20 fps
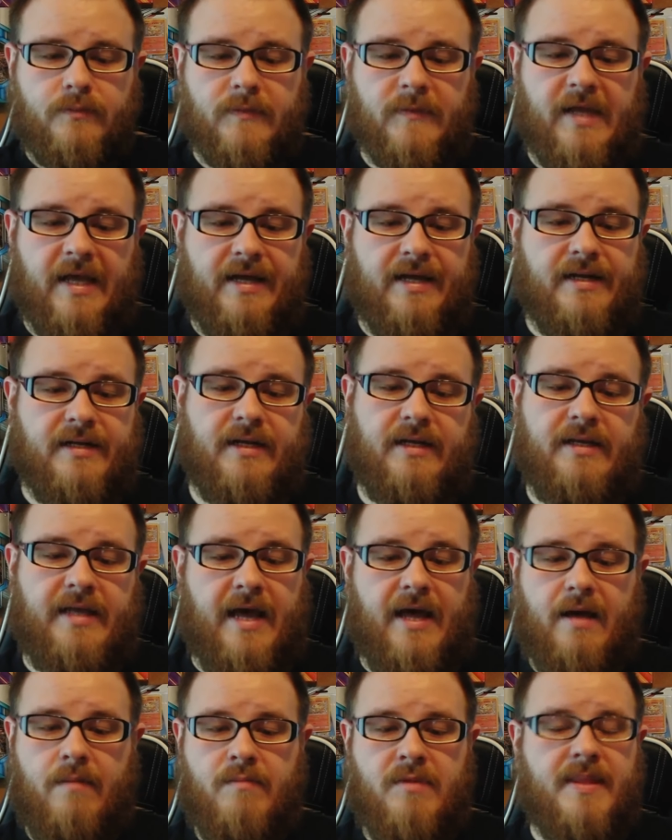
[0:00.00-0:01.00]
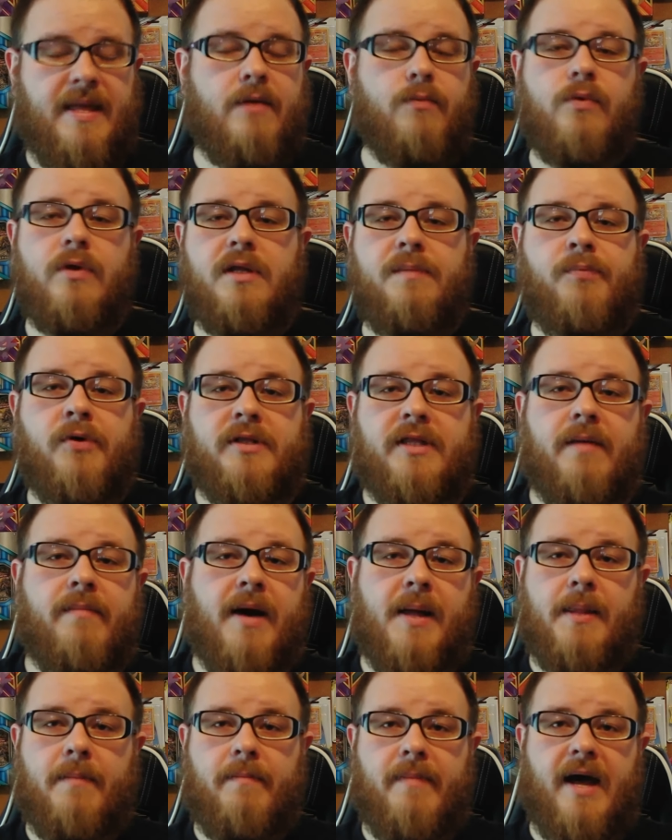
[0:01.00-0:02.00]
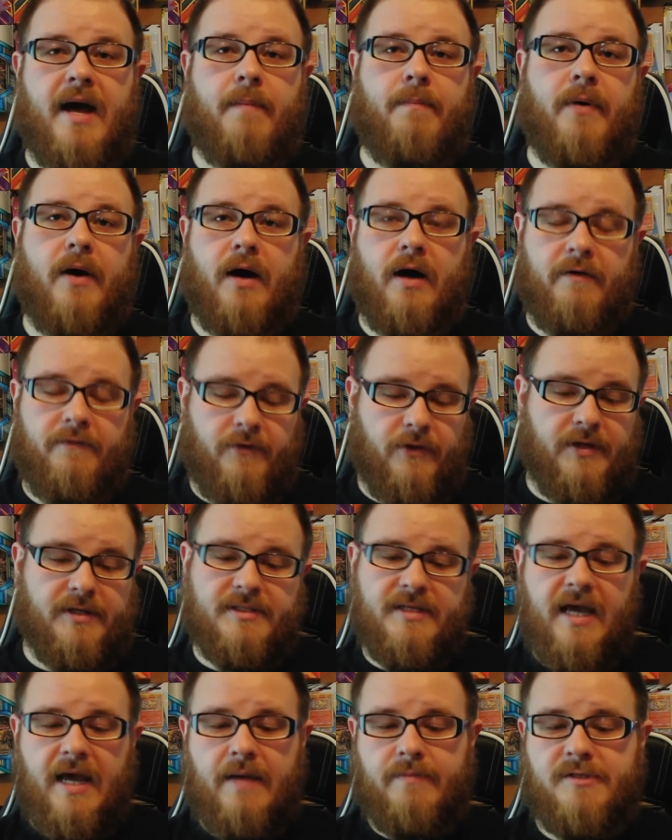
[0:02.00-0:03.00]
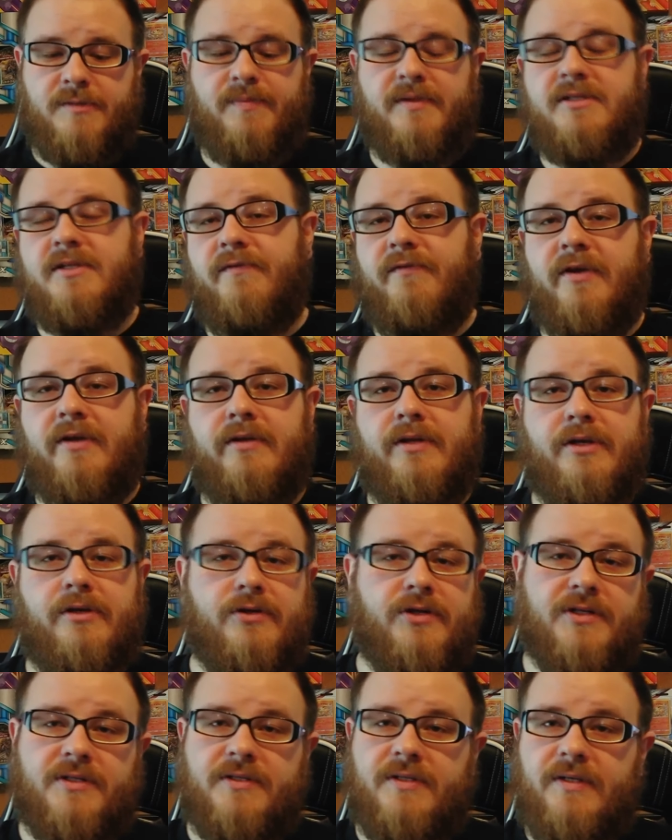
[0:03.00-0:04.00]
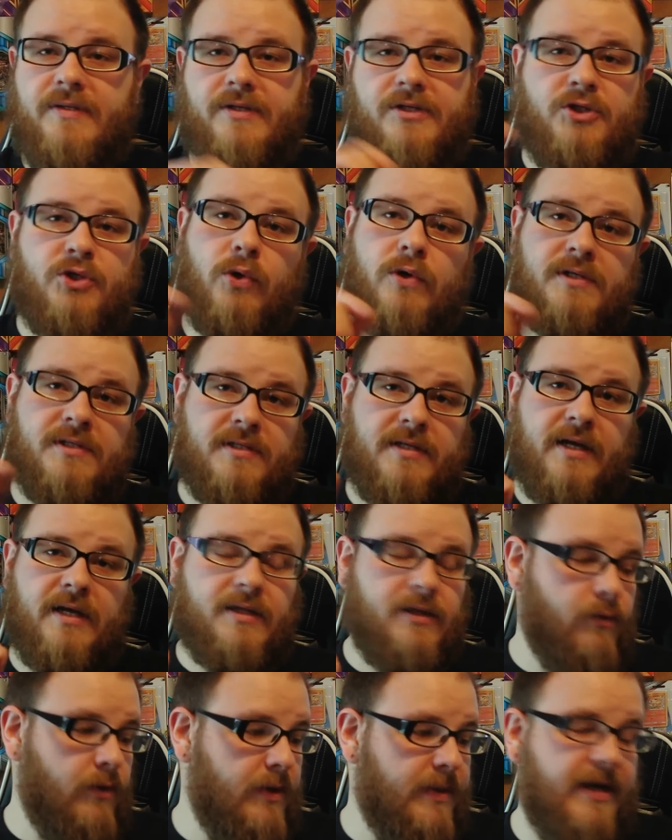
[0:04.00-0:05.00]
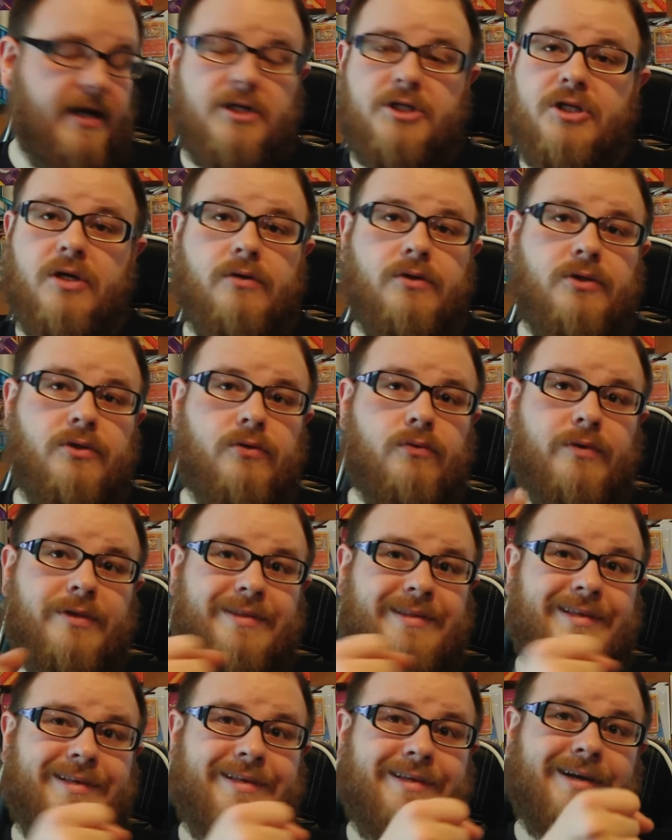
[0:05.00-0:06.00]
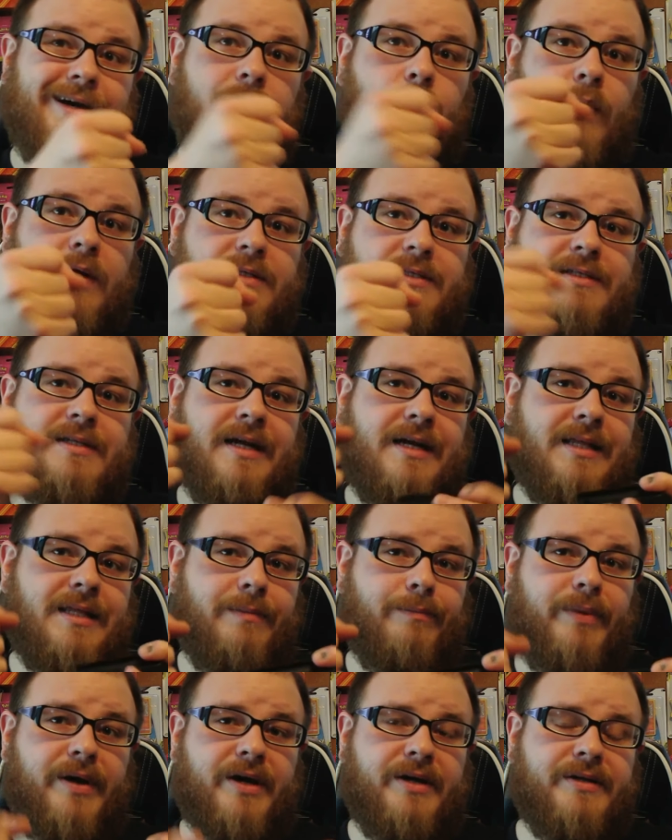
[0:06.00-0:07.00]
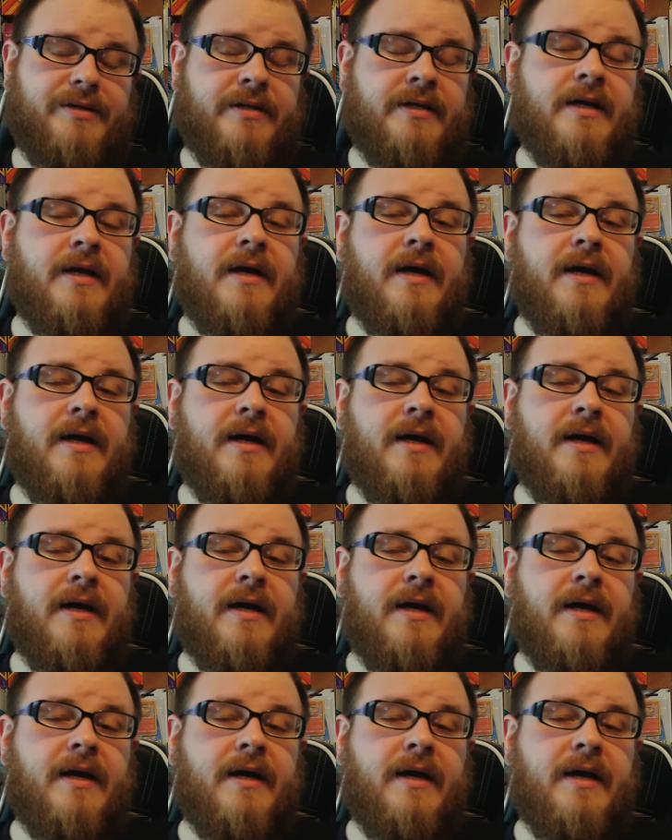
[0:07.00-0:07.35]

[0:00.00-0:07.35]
And yeah, I mean, that really put them on the map. For this game specifically, you just need the joystick, the one that I showed you with the one stick and the button.